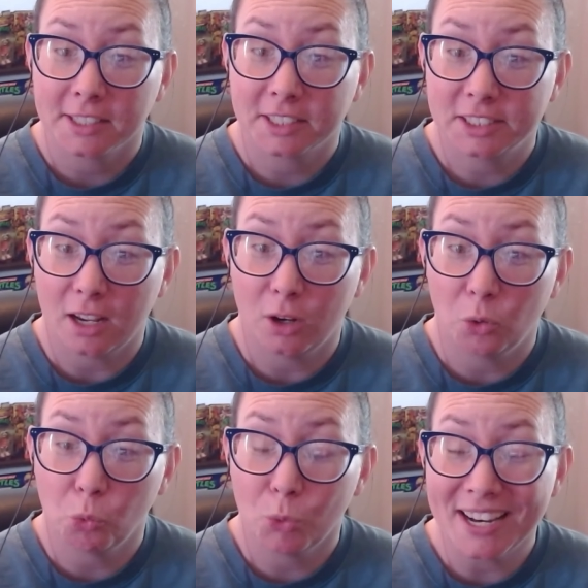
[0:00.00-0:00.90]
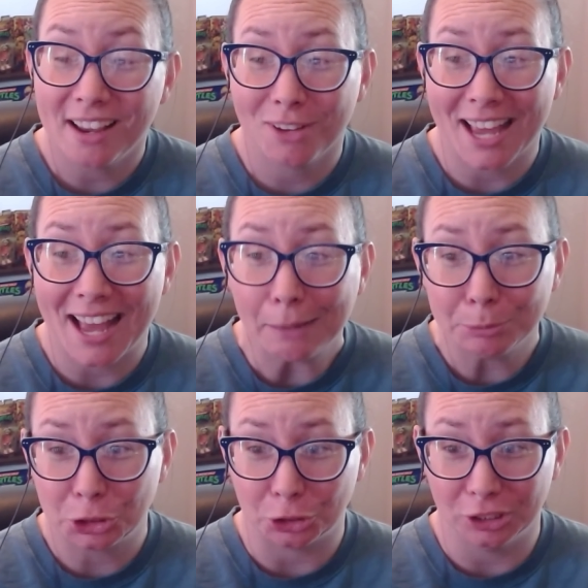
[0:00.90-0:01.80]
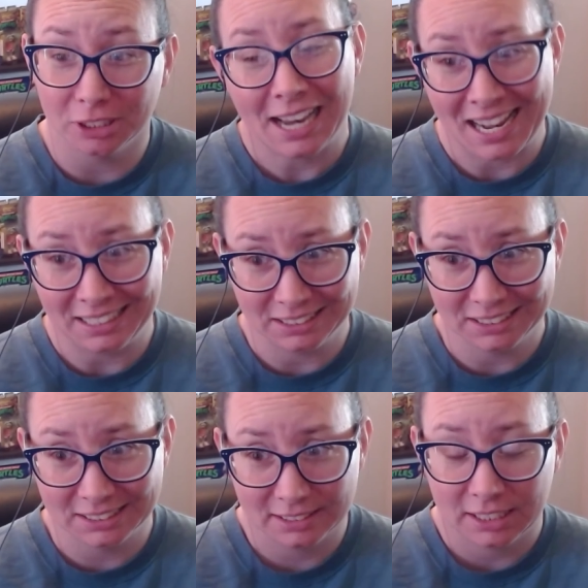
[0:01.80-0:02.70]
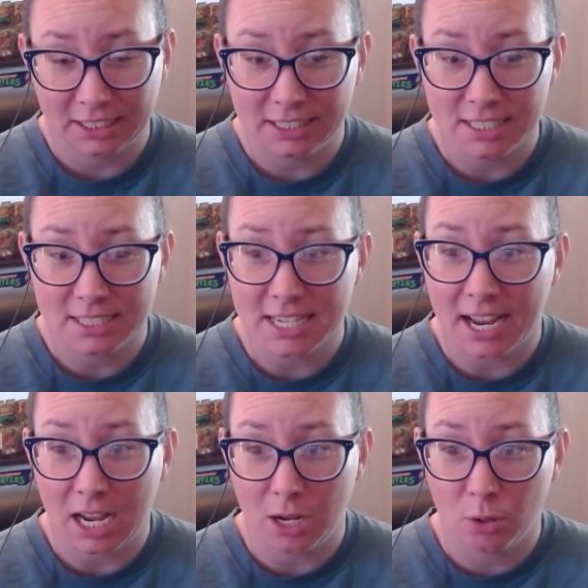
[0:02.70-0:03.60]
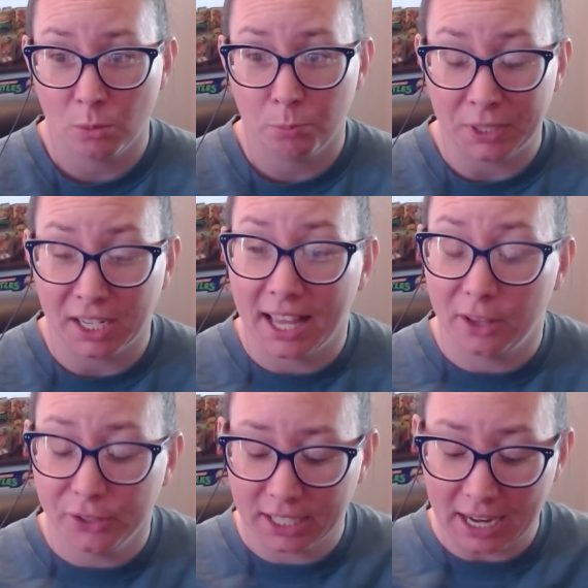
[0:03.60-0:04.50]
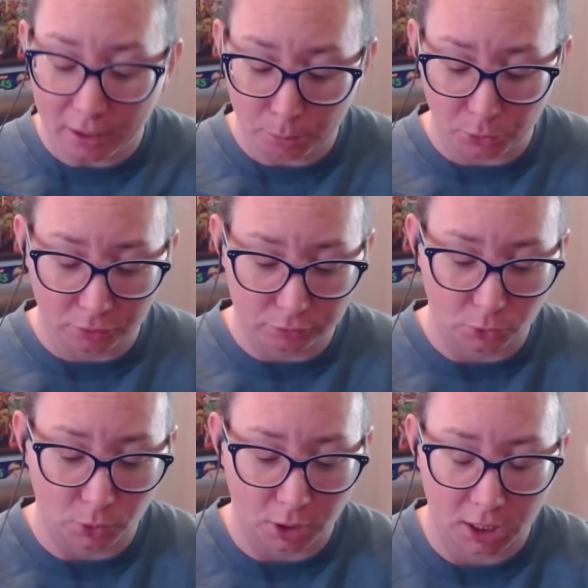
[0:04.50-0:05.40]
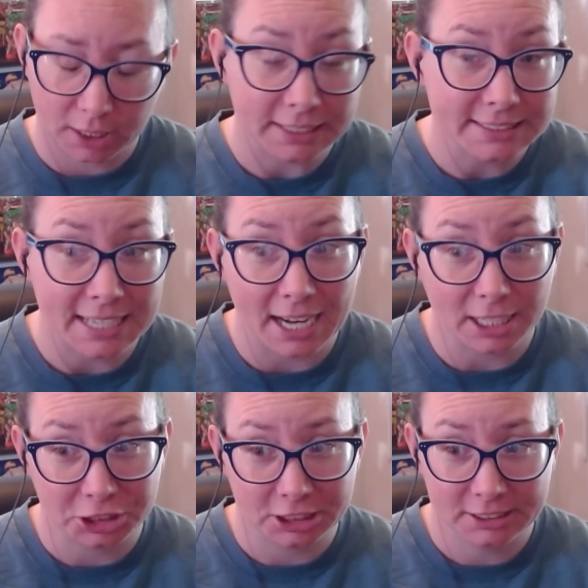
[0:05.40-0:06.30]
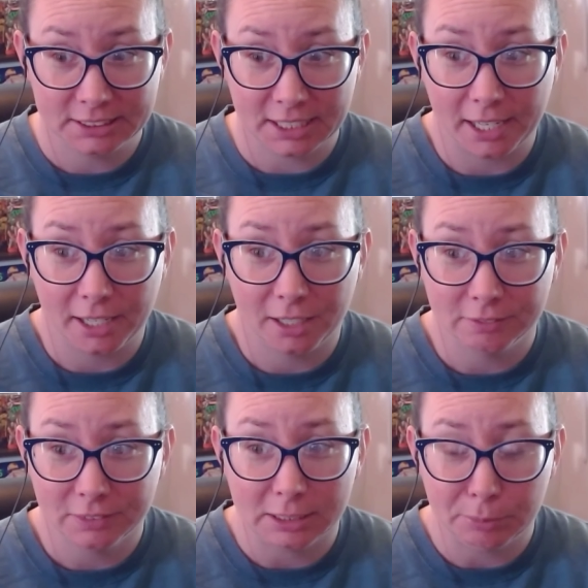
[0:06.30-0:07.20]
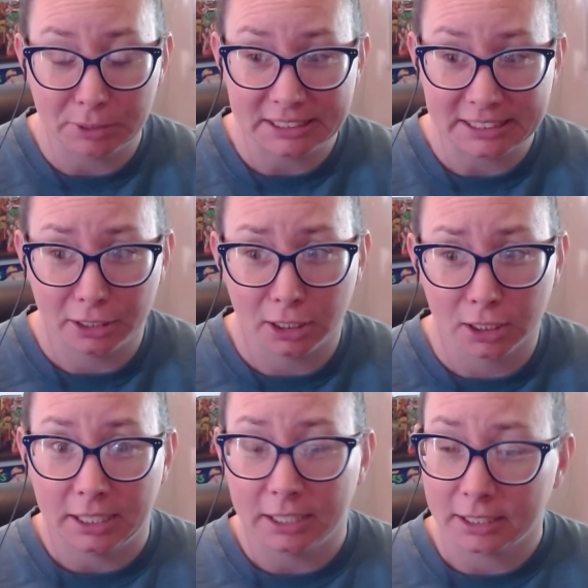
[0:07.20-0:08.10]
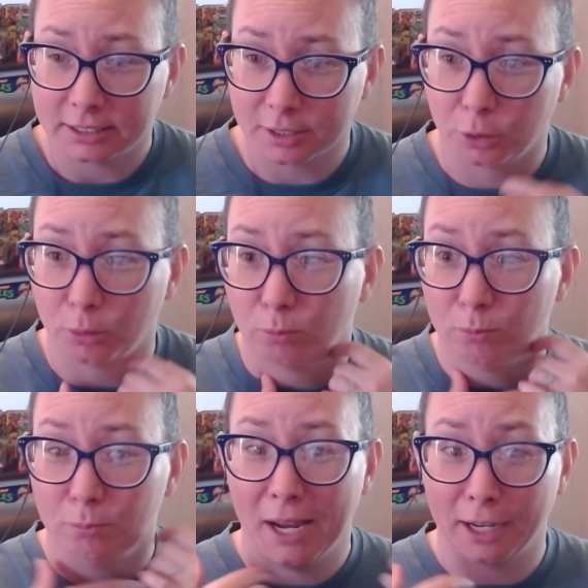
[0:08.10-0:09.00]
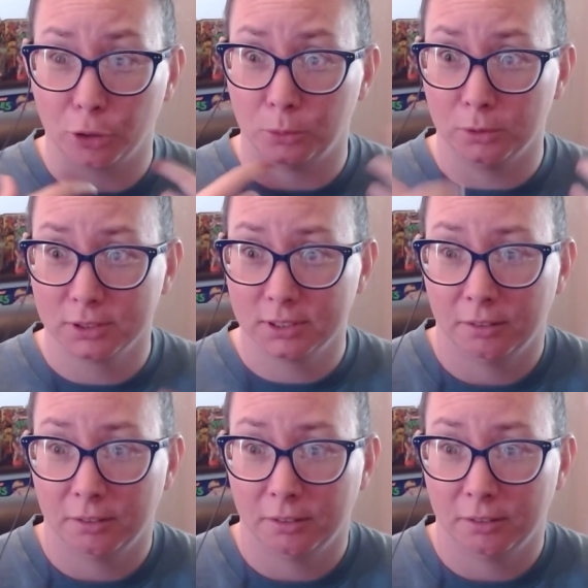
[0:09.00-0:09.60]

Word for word: it? So we have captured Atlas. He is now being held accountable for his actions of keeping Tyr in his little manacles.